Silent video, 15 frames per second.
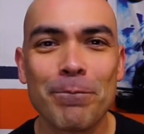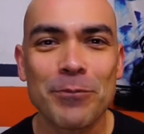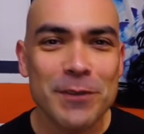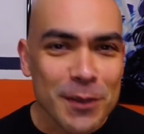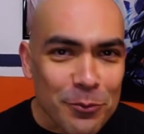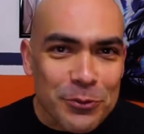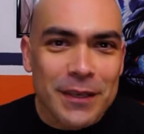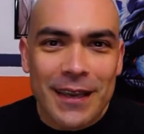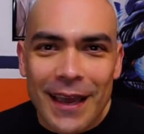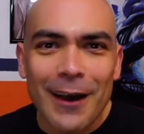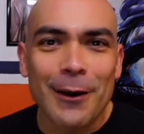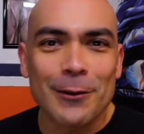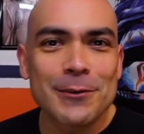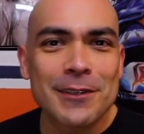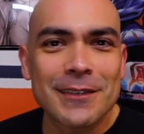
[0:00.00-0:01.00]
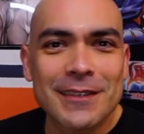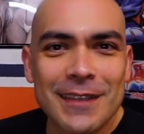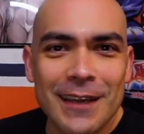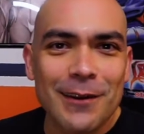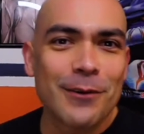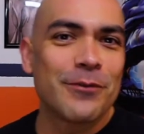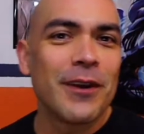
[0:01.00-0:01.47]
something else
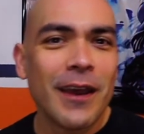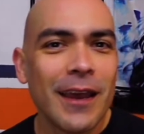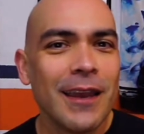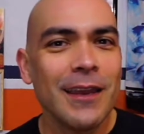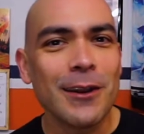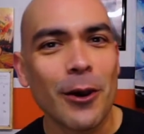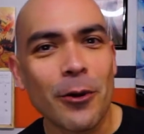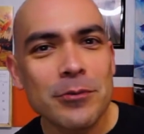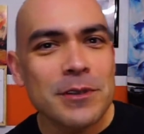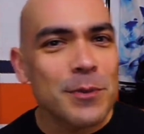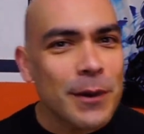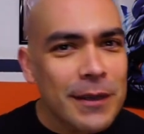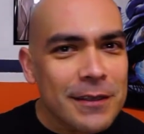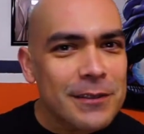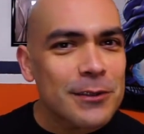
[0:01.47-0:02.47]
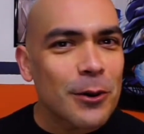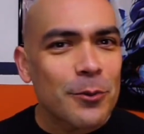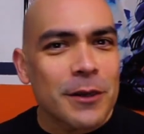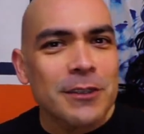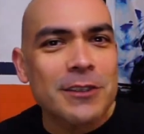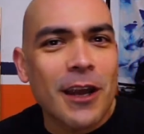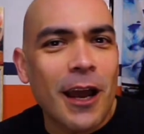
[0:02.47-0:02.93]
instead of you know spending so
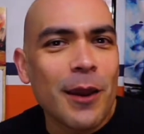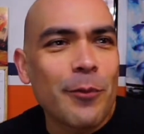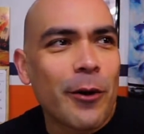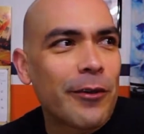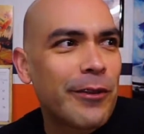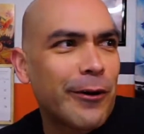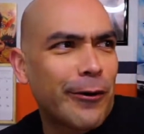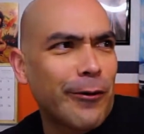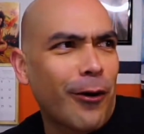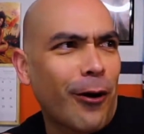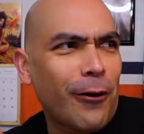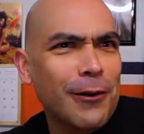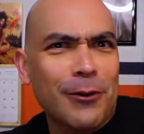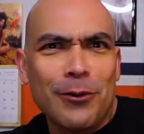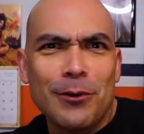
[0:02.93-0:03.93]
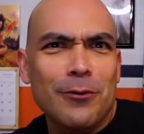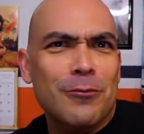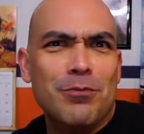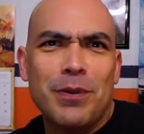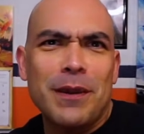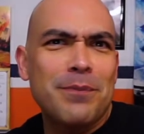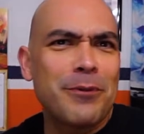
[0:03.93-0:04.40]
much time on there arguing
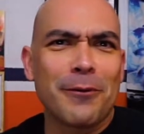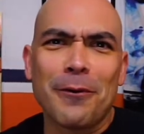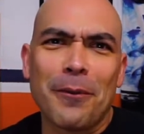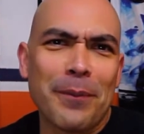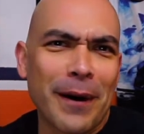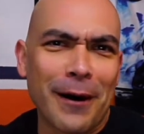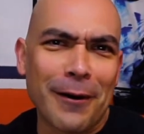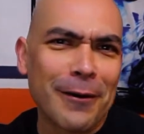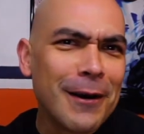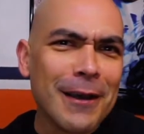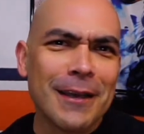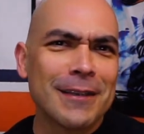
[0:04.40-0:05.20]
with people about